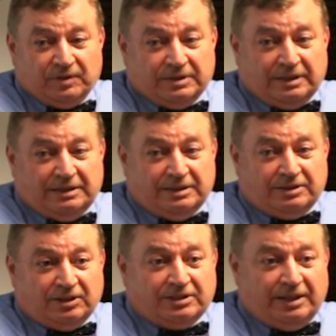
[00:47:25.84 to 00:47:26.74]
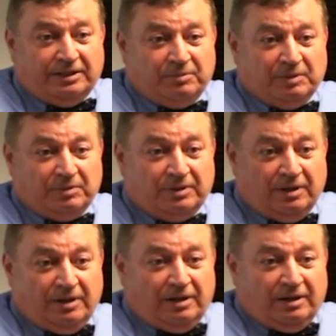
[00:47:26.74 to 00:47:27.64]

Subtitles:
statistics I remember